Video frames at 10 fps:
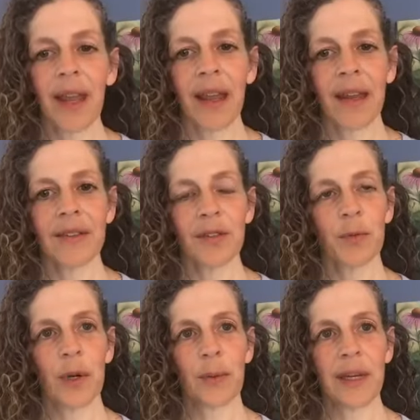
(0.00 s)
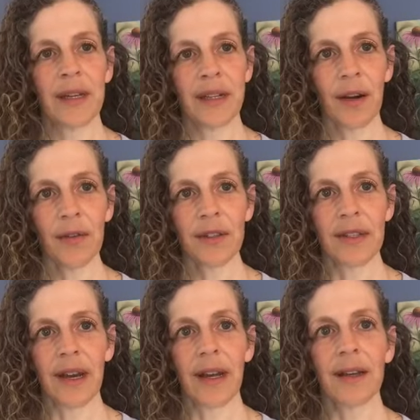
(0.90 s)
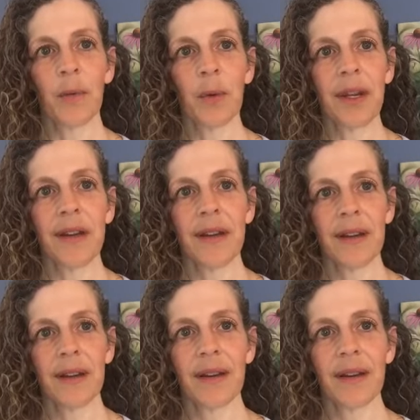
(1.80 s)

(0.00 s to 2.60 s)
And when we encounter that, we